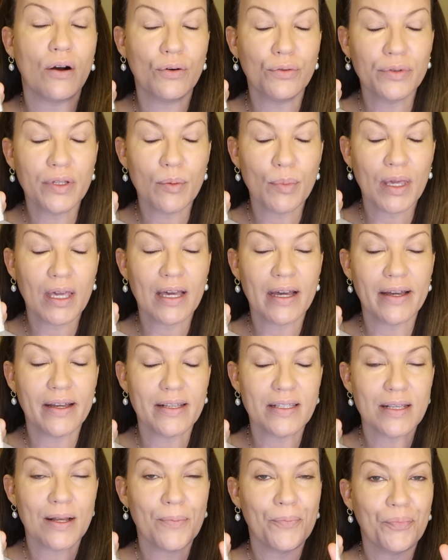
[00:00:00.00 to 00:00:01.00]
only
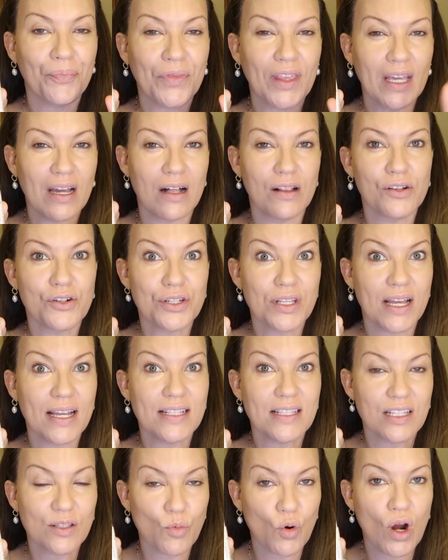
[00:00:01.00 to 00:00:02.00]
because the
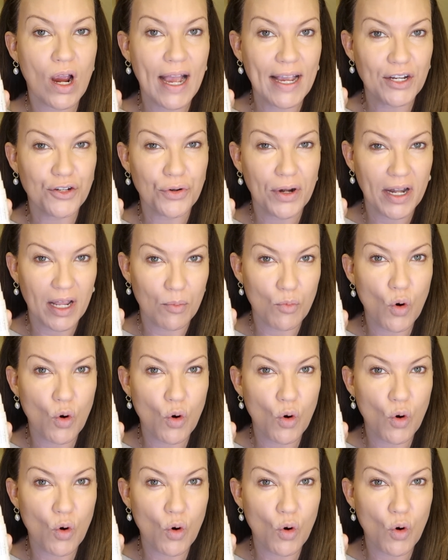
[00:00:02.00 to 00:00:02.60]
Colorescience is more hydrating,